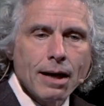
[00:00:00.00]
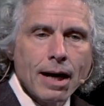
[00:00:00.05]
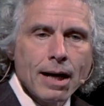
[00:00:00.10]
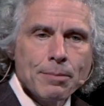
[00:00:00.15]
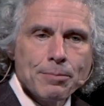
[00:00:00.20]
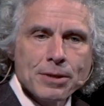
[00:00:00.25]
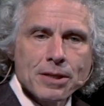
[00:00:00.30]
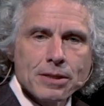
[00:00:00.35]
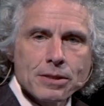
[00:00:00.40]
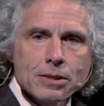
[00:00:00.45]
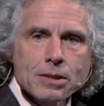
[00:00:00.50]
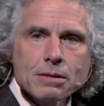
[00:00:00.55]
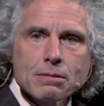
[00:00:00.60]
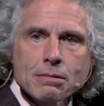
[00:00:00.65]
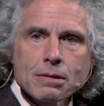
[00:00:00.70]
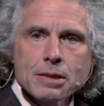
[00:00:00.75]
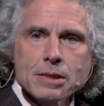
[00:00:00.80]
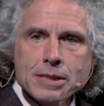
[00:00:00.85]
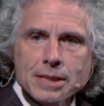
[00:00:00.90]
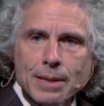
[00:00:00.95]
Appiah's
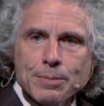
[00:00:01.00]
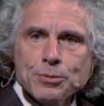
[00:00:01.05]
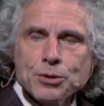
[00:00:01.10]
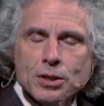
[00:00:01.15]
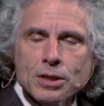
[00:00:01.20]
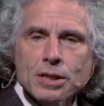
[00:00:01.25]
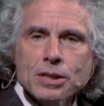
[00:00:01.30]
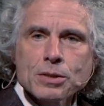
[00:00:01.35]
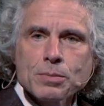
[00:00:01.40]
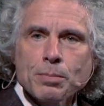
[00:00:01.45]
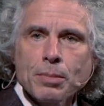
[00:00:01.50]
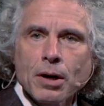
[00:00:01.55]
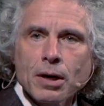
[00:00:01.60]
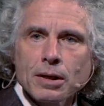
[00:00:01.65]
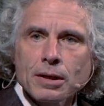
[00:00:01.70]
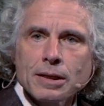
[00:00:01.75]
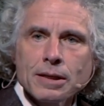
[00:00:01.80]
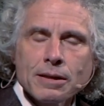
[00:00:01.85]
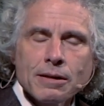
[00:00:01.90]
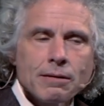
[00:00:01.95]
conception, it's
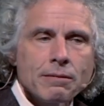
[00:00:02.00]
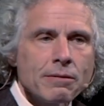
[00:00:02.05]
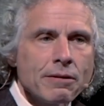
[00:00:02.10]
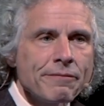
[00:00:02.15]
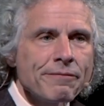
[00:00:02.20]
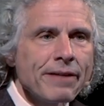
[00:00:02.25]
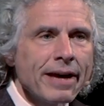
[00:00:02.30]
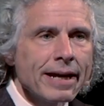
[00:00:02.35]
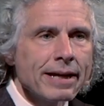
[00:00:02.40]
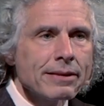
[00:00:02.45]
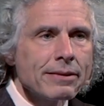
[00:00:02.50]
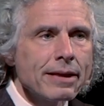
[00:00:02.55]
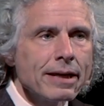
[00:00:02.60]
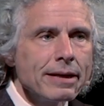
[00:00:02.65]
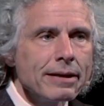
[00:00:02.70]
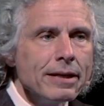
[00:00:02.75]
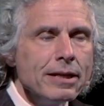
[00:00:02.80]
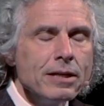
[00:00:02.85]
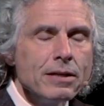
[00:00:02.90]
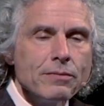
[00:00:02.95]
partly the fact
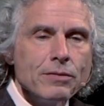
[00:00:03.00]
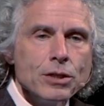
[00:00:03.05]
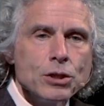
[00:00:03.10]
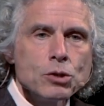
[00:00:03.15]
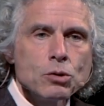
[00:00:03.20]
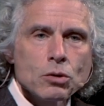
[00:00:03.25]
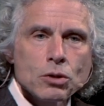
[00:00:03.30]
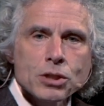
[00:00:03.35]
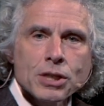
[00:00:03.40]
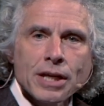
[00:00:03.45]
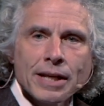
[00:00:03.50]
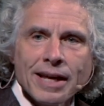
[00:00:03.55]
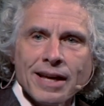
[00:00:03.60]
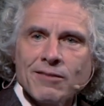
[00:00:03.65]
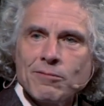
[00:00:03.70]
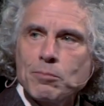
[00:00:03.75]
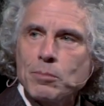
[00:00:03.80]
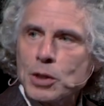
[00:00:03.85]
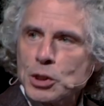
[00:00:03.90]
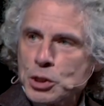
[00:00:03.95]
that individuals can
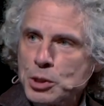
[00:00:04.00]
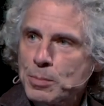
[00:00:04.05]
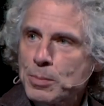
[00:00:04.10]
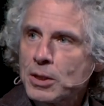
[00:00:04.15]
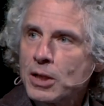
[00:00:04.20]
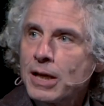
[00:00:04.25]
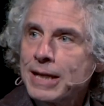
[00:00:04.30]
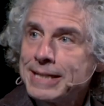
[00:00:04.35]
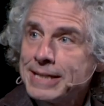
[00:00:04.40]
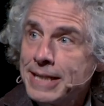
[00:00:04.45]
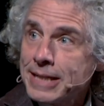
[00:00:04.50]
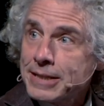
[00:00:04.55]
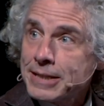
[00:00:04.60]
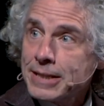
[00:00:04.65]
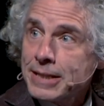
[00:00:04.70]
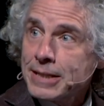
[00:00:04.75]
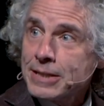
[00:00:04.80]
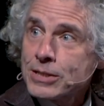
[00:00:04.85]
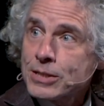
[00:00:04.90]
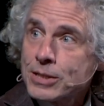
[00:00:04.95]
have multiple
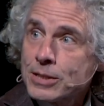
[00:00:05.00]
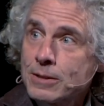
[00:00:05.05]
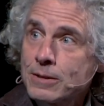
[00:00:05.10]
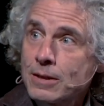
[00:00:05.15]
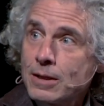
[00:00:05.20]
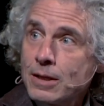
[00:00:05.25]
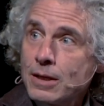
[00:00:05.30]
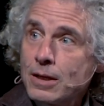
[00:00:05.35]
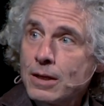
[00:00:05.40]
identities,